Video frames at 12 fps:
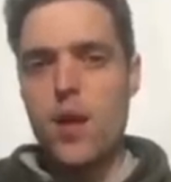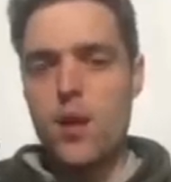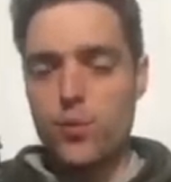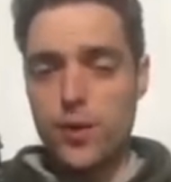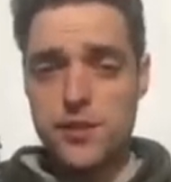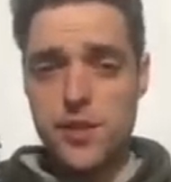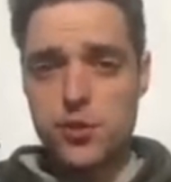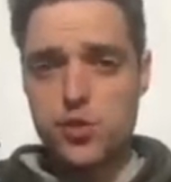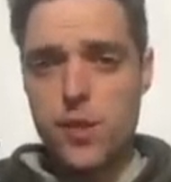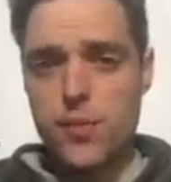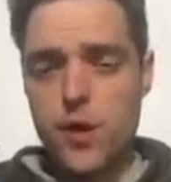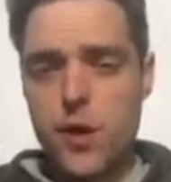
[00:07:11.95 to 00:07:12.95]
President
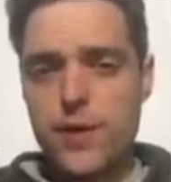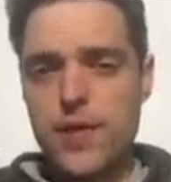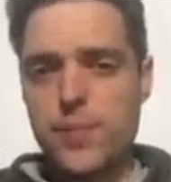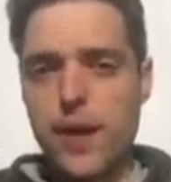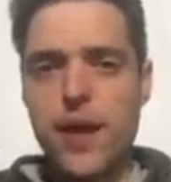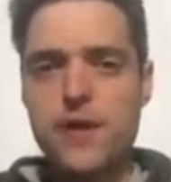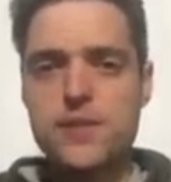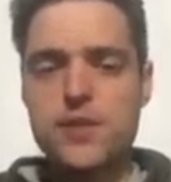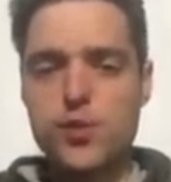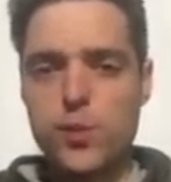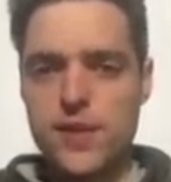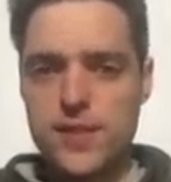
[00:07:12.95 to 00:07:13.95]
Trump already passed in
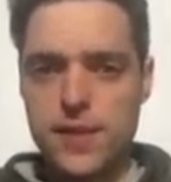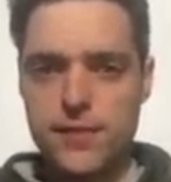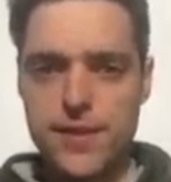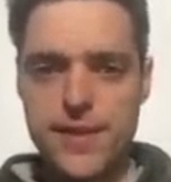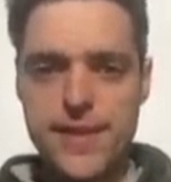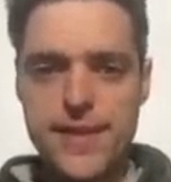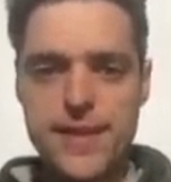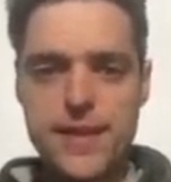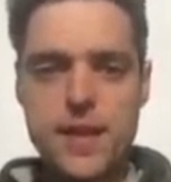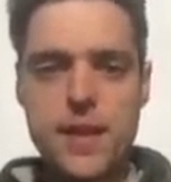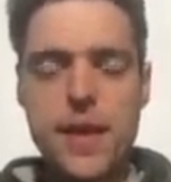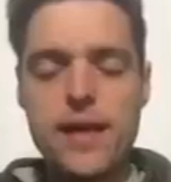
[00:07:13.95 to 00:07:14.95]
twenty seventeen
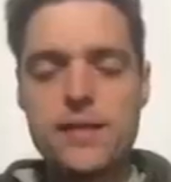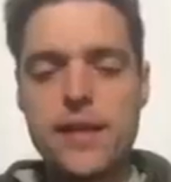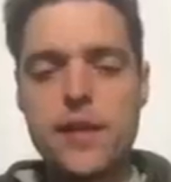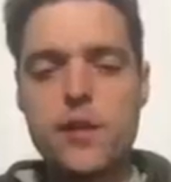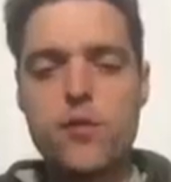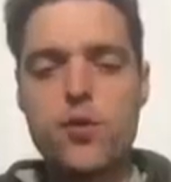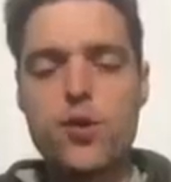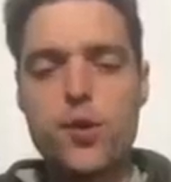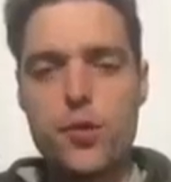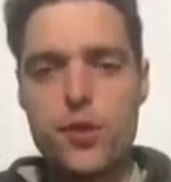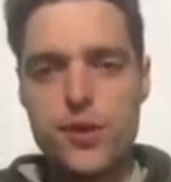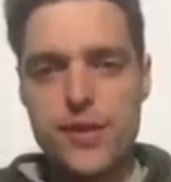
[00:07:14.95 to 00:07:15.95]
Executive Order
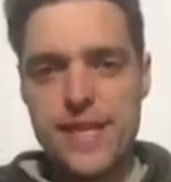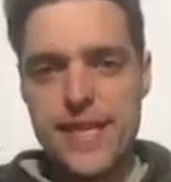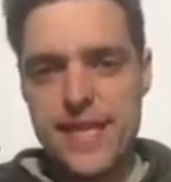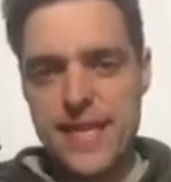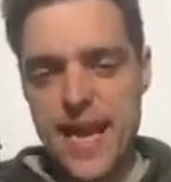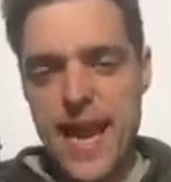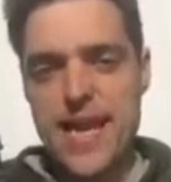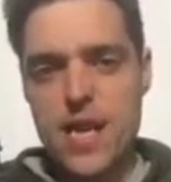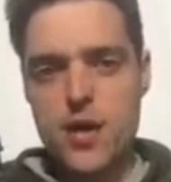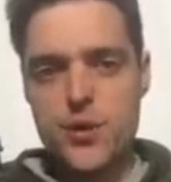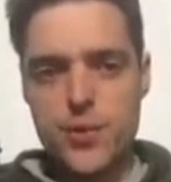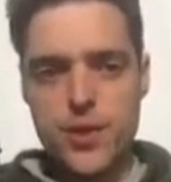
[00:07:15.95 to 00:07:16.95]
thirteen eight
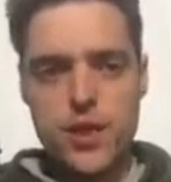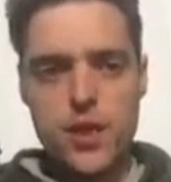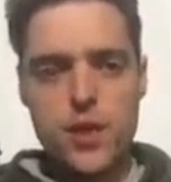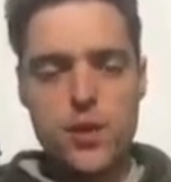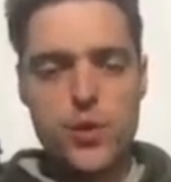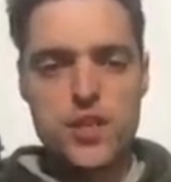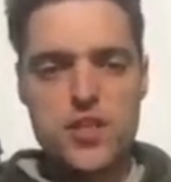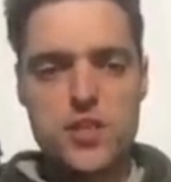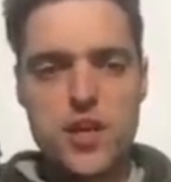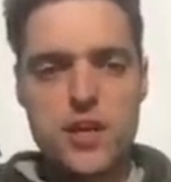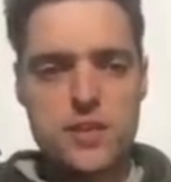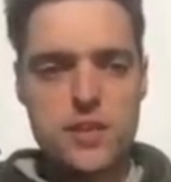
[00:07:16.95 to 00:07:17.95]
hundred, which
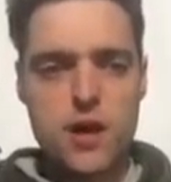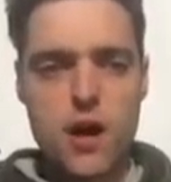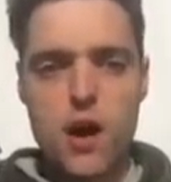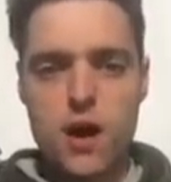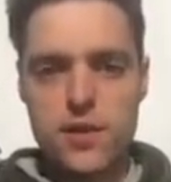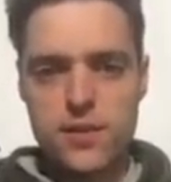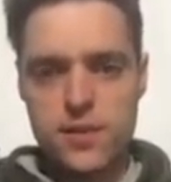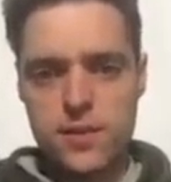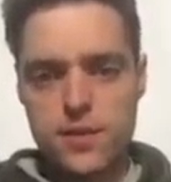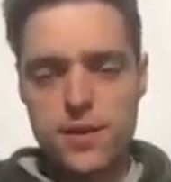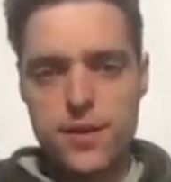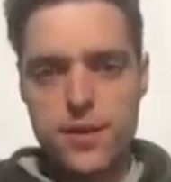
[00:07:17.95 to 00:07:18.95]
sought to harden
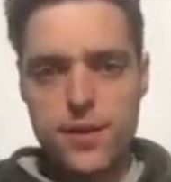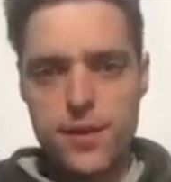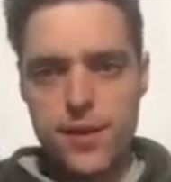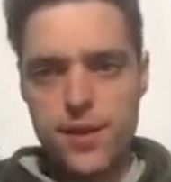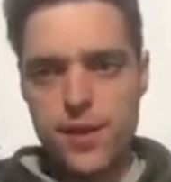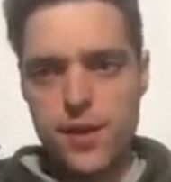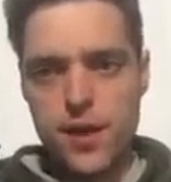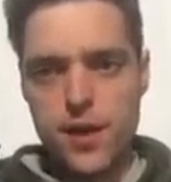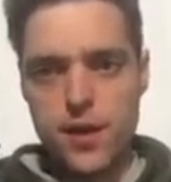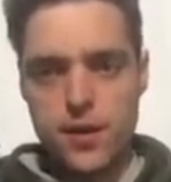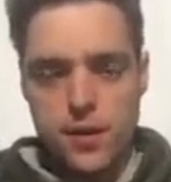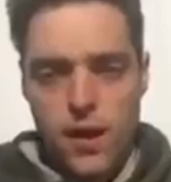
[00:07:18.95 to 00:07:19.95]
the
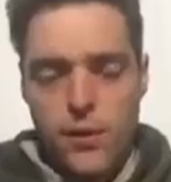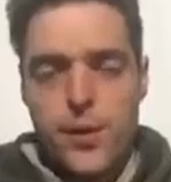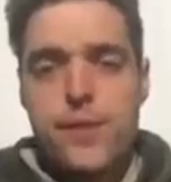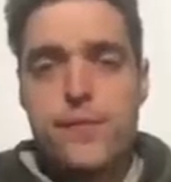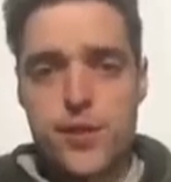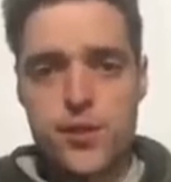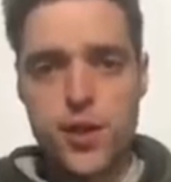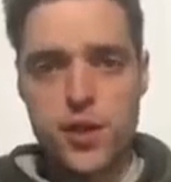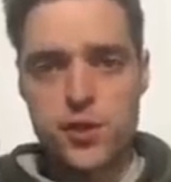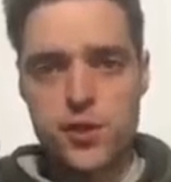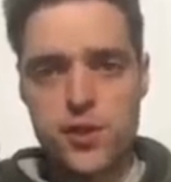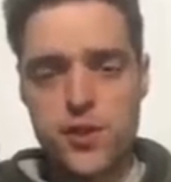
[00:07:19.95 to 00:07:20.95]
uh, our
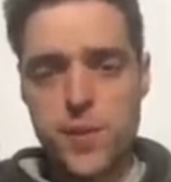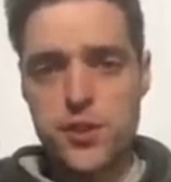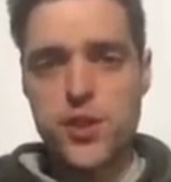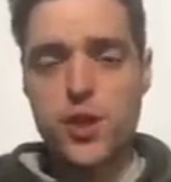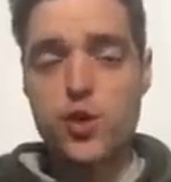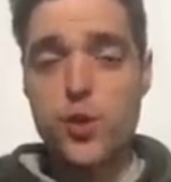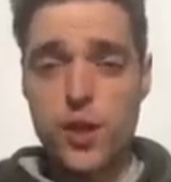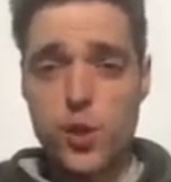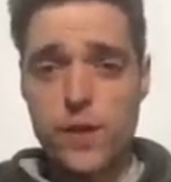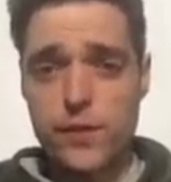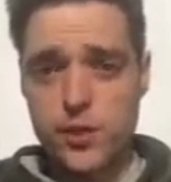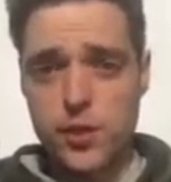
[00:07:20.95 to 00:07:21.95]
infrastructure, especially critical
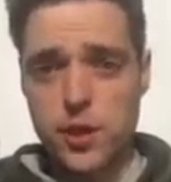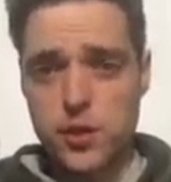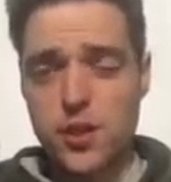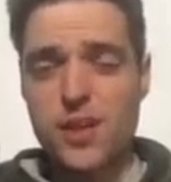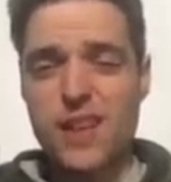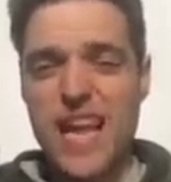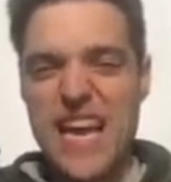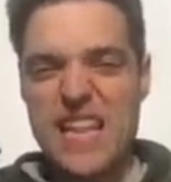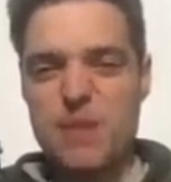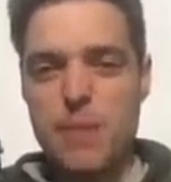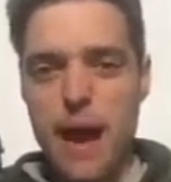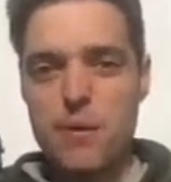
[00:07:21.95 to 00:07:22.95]
infrastructure like
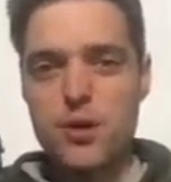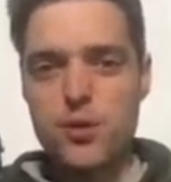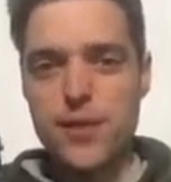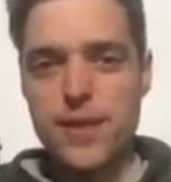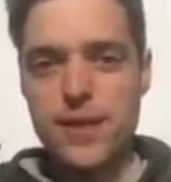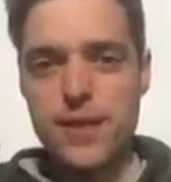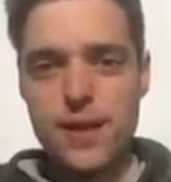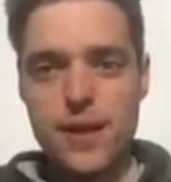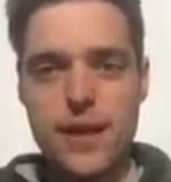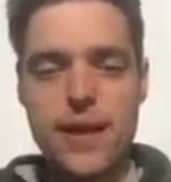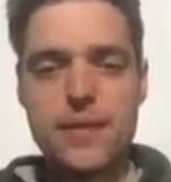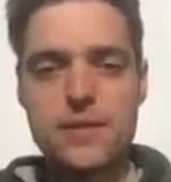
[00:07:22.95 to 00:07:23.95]
the power grid,
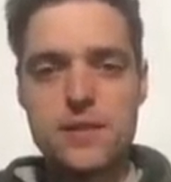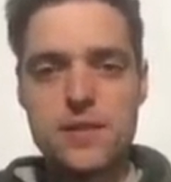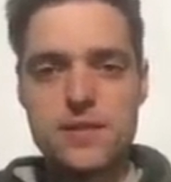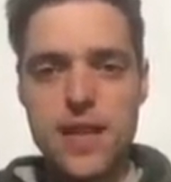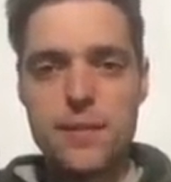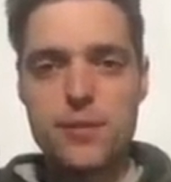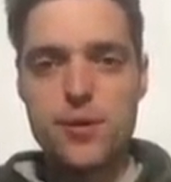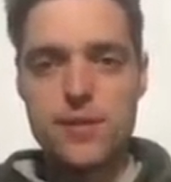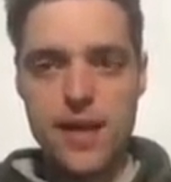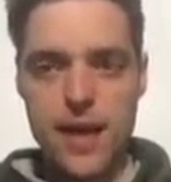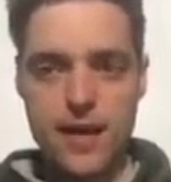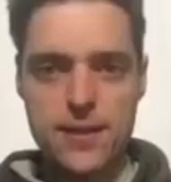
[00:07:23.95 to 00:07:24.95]
against cyber
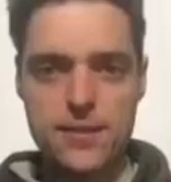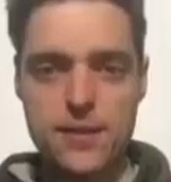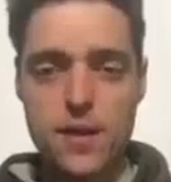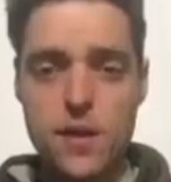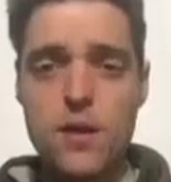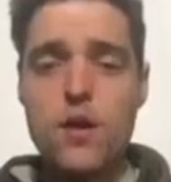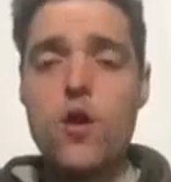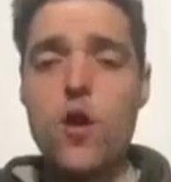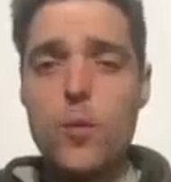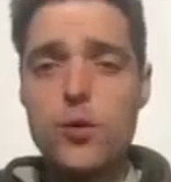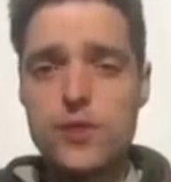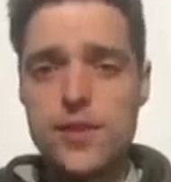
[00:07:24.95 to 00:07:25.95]
attacks,
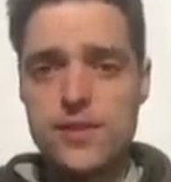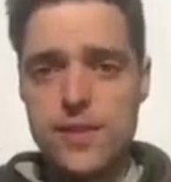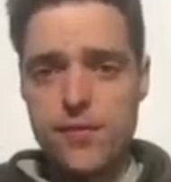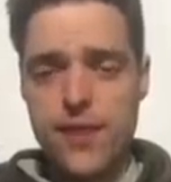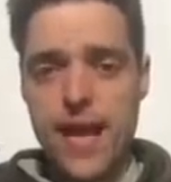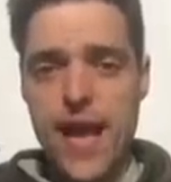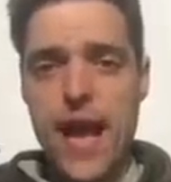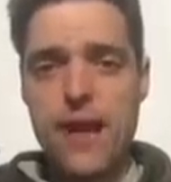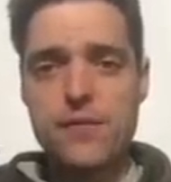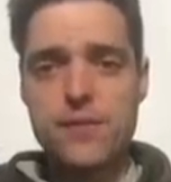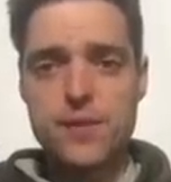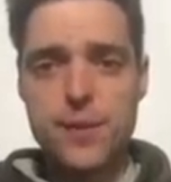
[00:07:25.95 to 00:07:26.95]
almost as if they
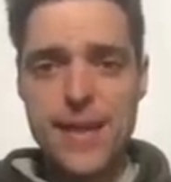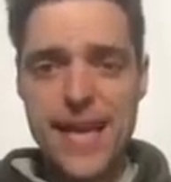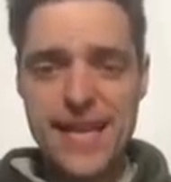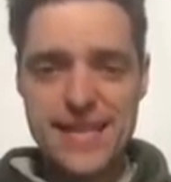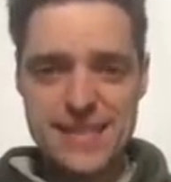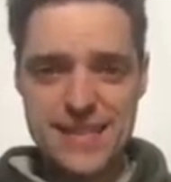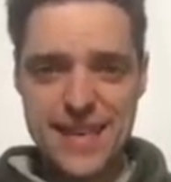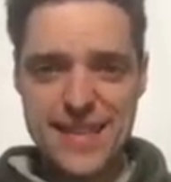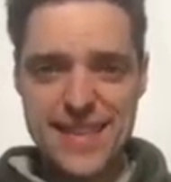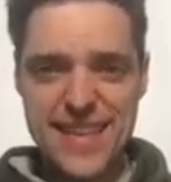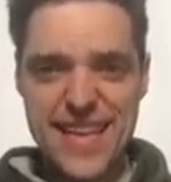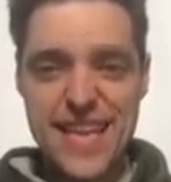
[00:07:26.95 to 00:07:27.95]
have some
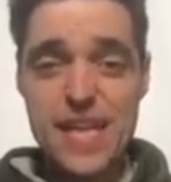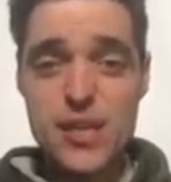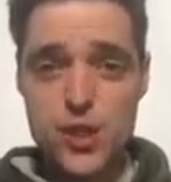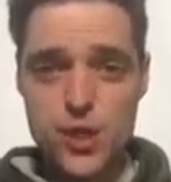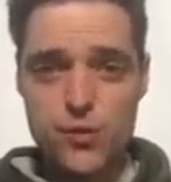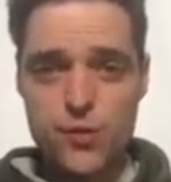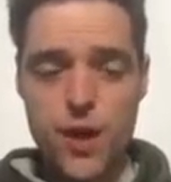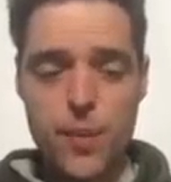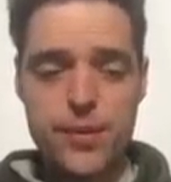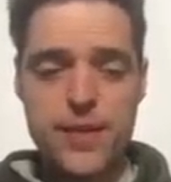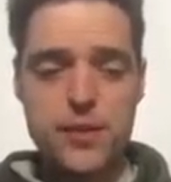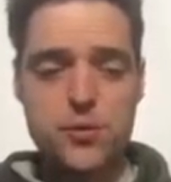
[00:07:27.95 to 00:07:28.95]
insight into a
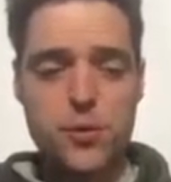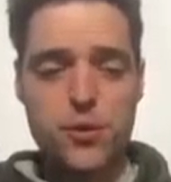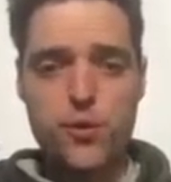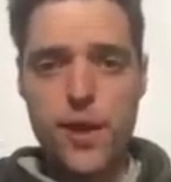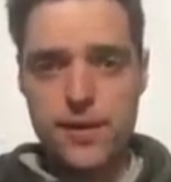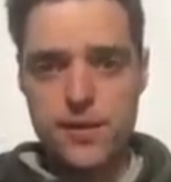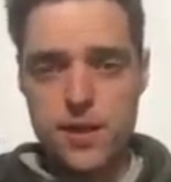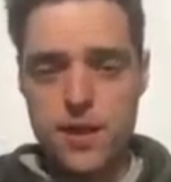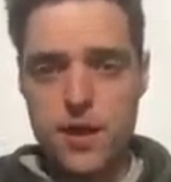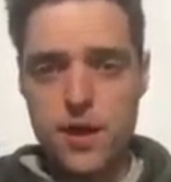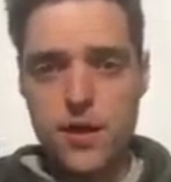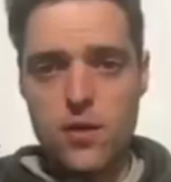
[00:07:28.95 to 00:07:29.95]
potential threat
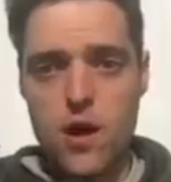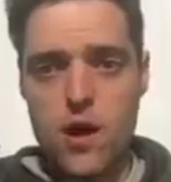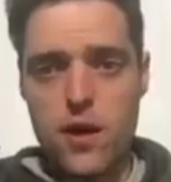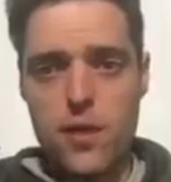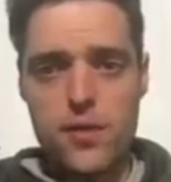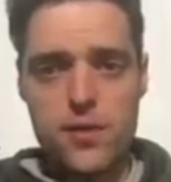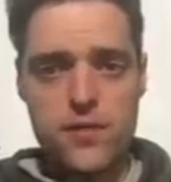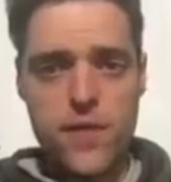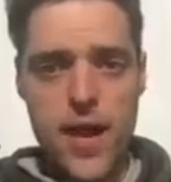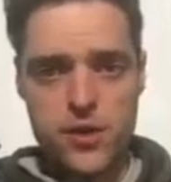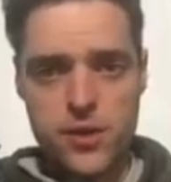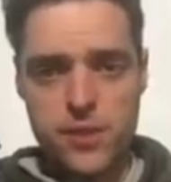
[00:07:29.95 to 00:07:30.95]
along this
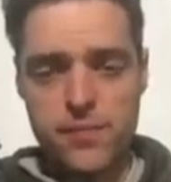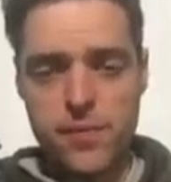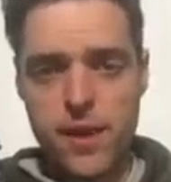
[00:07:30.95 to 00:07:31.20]
vector.